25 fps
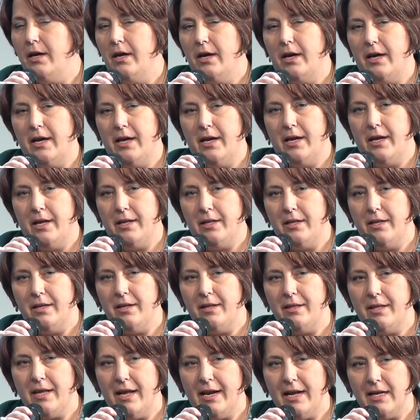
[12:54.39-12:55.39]
And
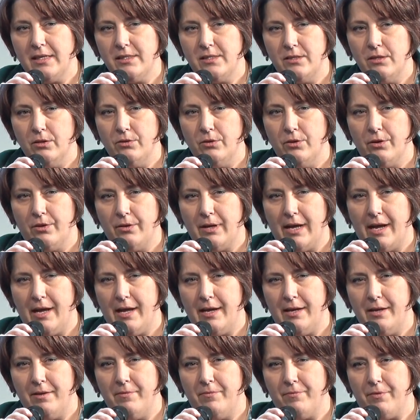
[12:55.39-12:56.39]
that has to look
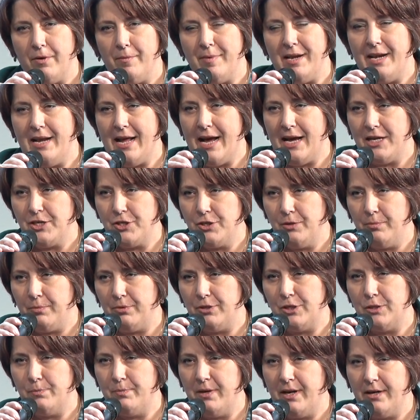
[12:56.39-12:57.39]
at it from a national
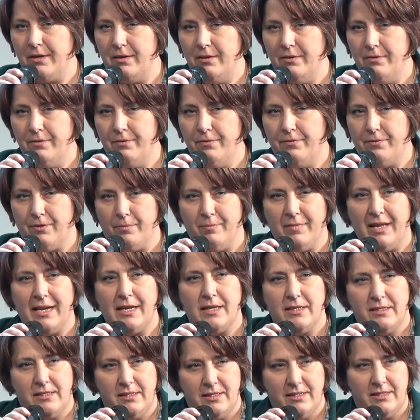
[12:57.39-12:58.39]
perspective, from like
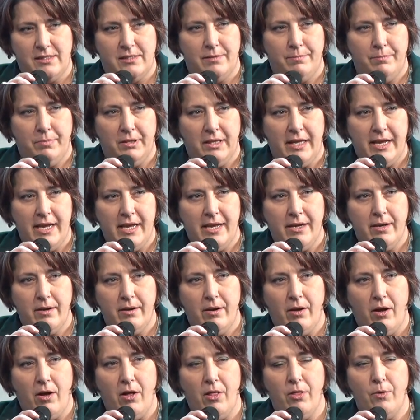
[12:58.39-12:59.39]
a system plan,
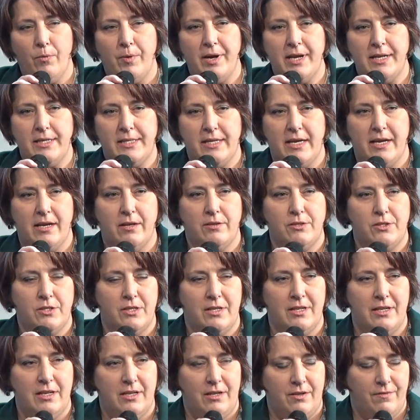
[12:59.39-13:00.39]
all the way down to
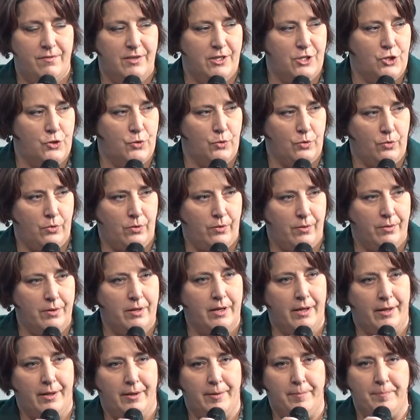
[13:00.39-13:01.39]
the individual
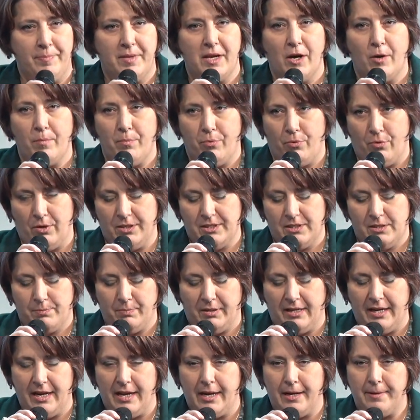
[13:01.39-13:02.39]
airports
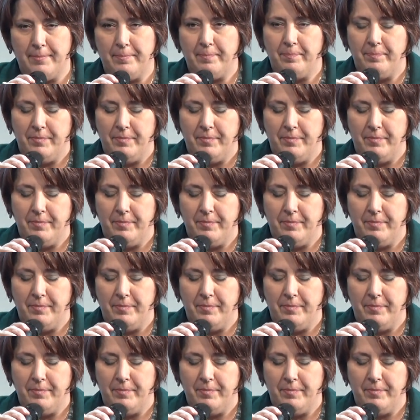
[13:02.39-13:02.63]
plan.